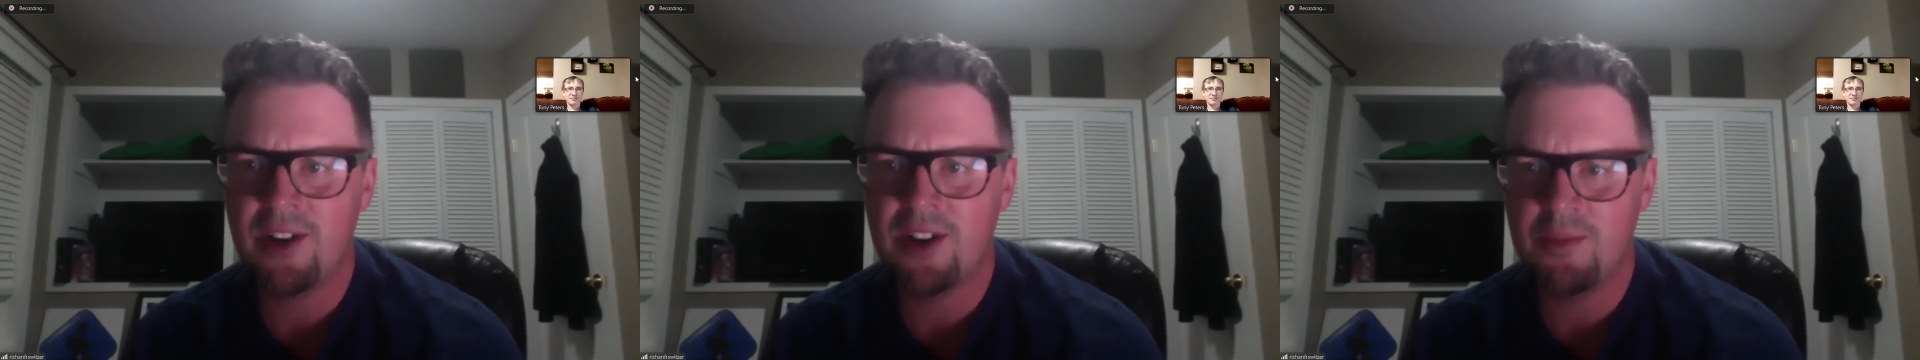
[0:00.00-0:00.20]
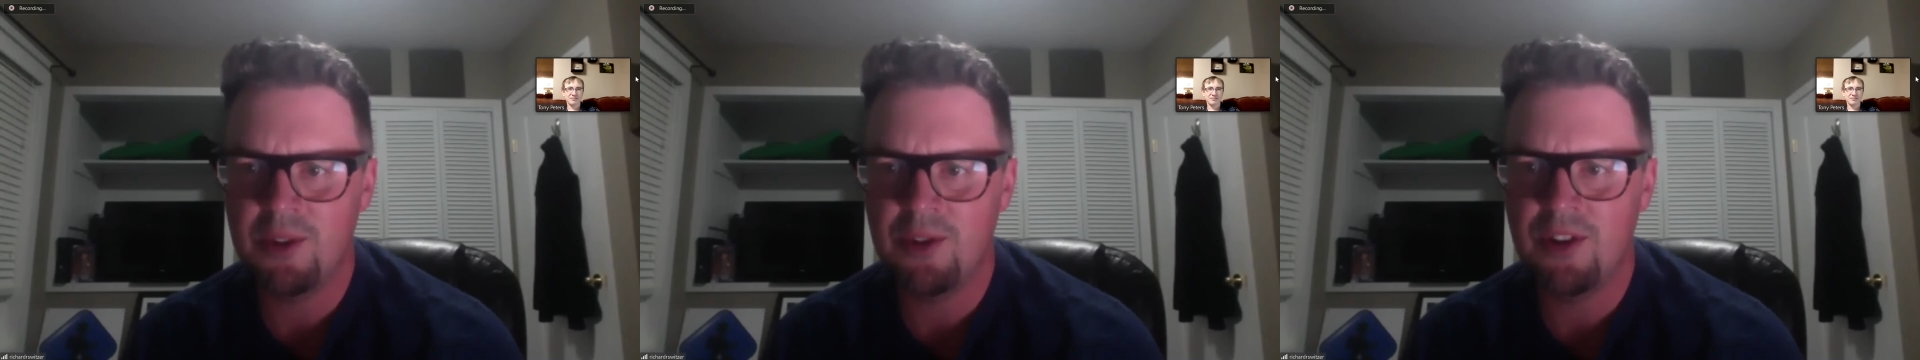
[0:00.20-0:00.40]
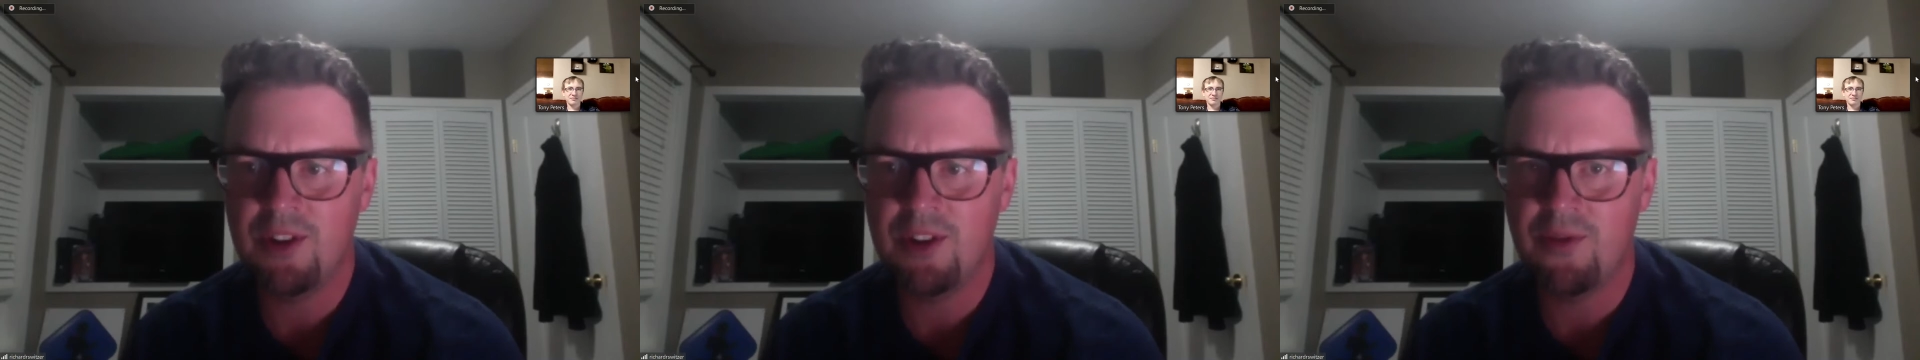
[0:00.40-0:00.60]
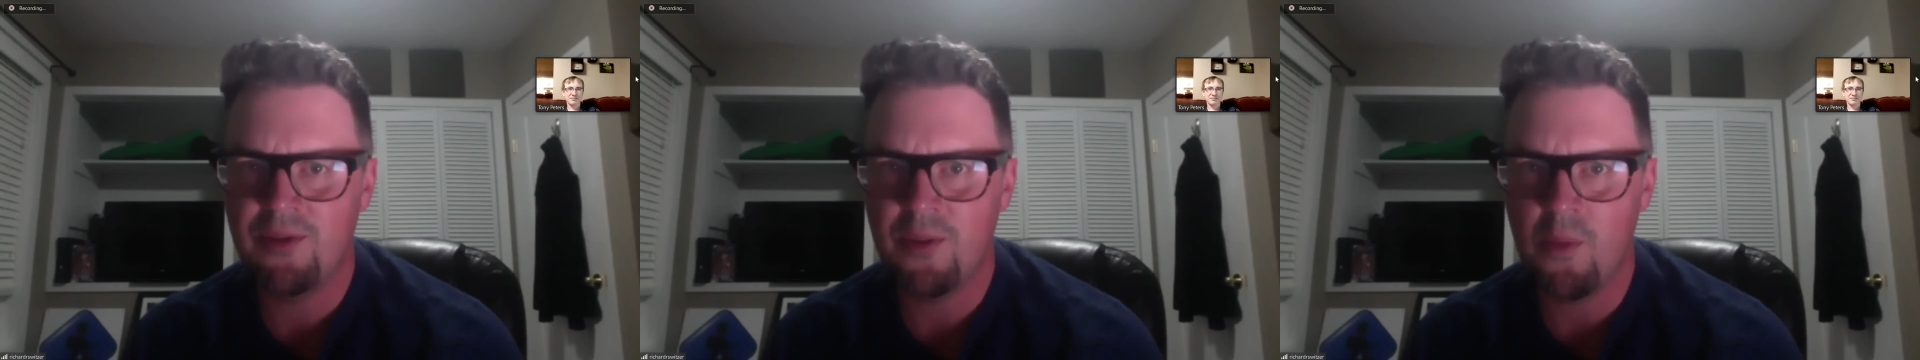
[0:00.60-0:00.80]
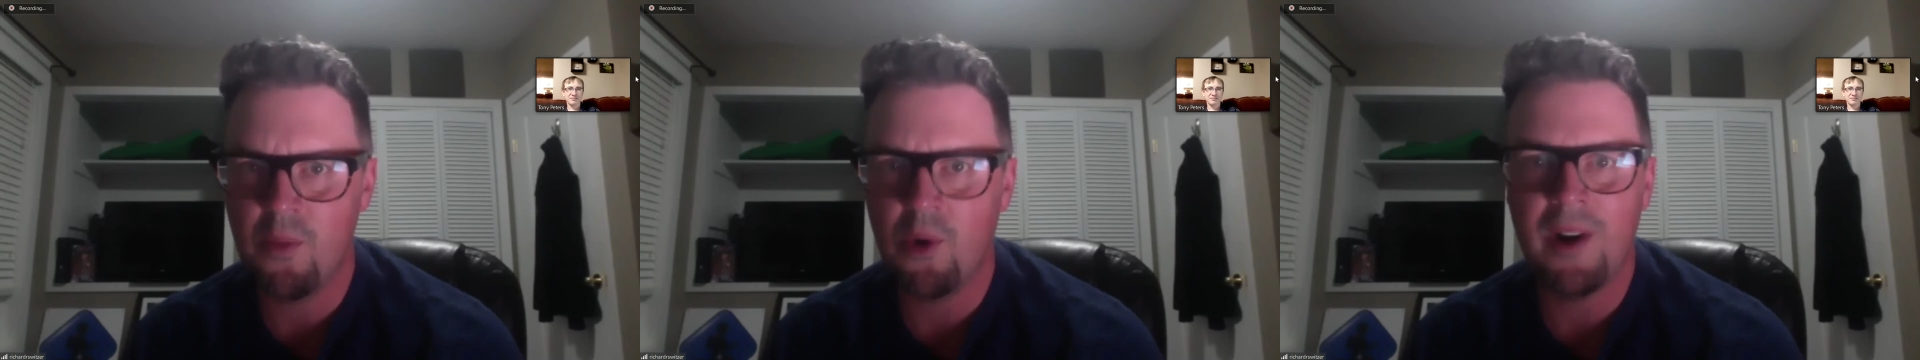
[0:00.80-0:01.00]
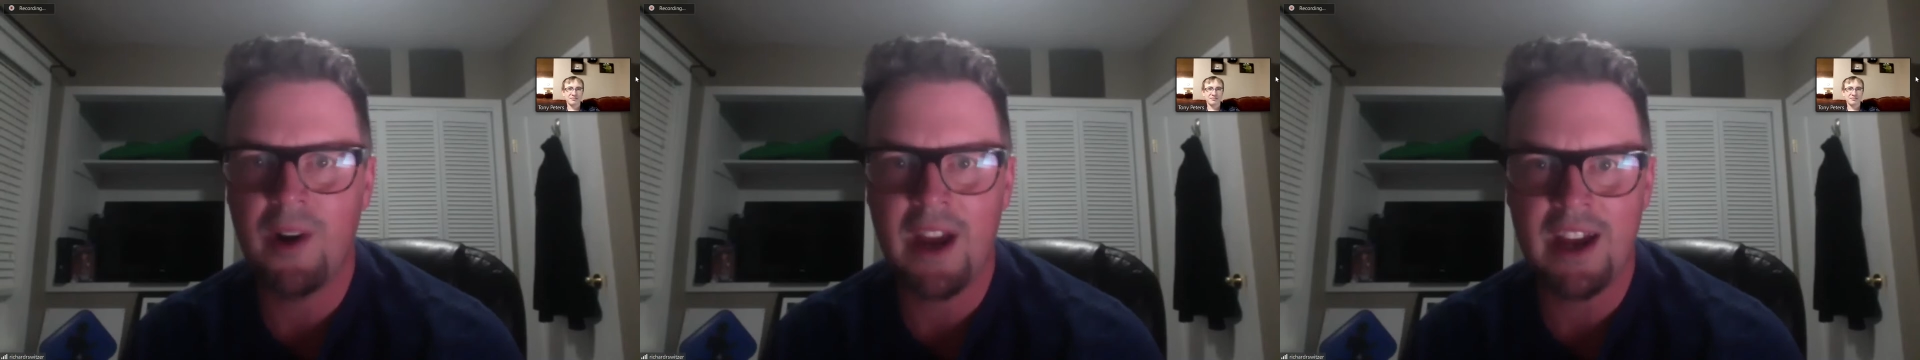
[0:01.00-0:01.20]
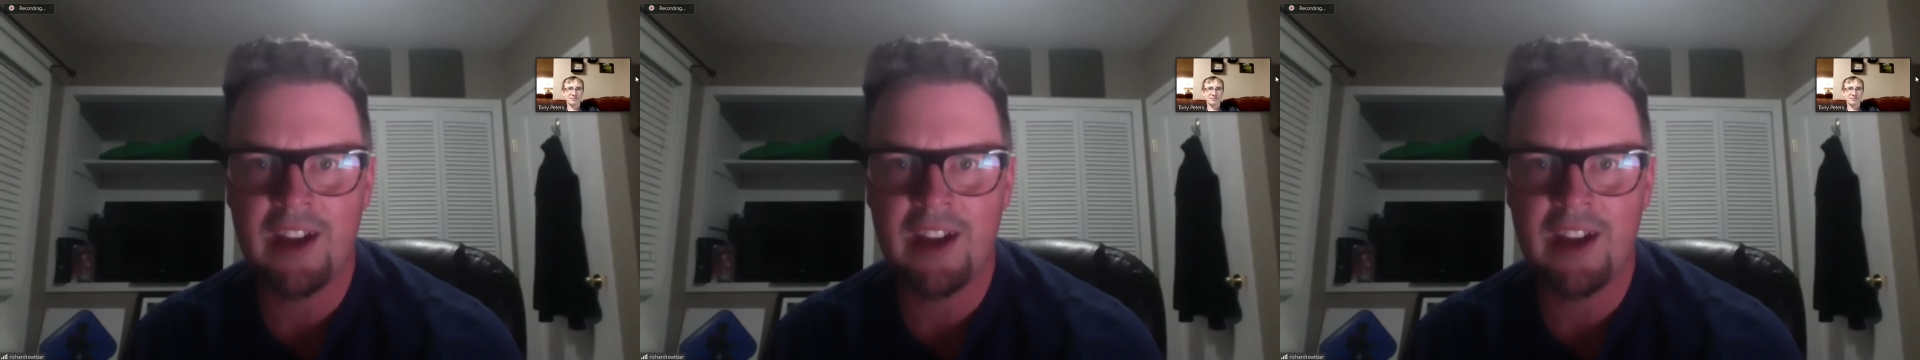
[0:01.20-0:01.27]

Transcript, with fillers: community from more